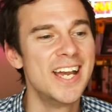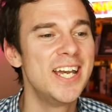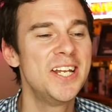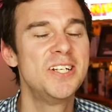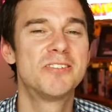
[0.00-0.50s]

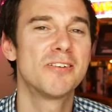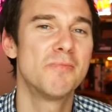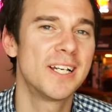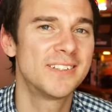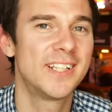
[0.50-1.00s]

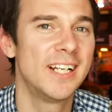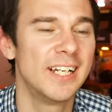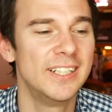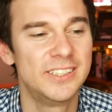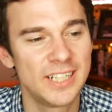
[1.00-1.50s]
intramuscular
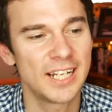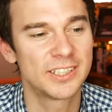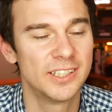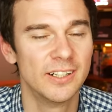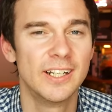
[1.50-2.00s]

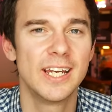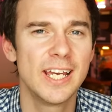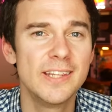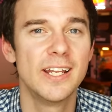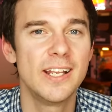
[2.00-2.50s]
injection in the